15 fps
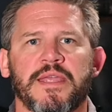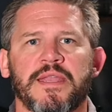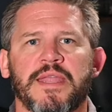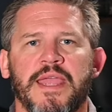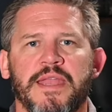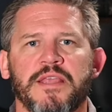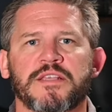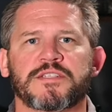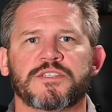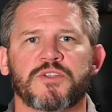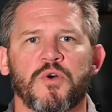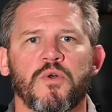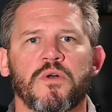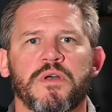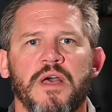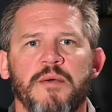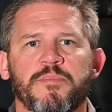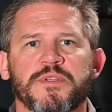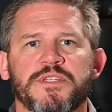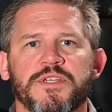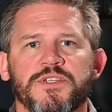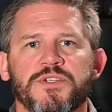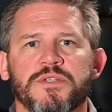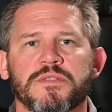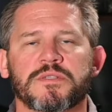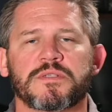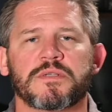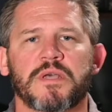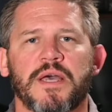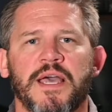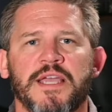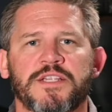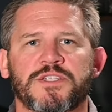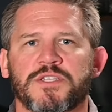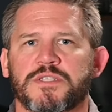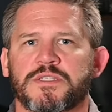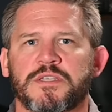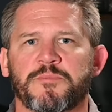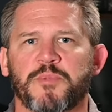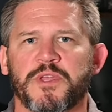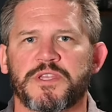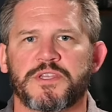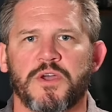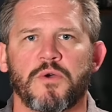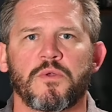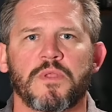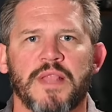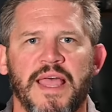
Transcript: in any STOL competitions. I just simply don't